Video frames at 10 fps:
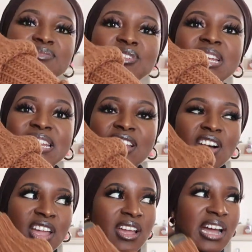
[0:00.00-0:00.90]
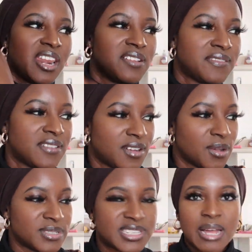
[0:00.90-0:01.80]
really long. It kind of
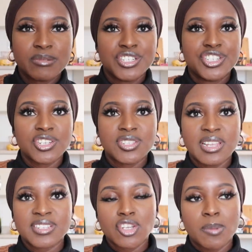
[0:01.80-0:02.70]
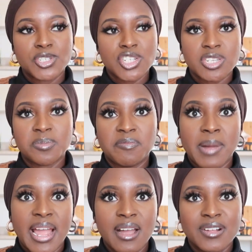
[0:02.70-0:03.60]
goes down to just, it stops just above
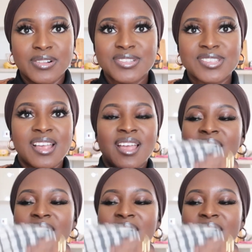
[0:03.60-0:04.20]
my ankles.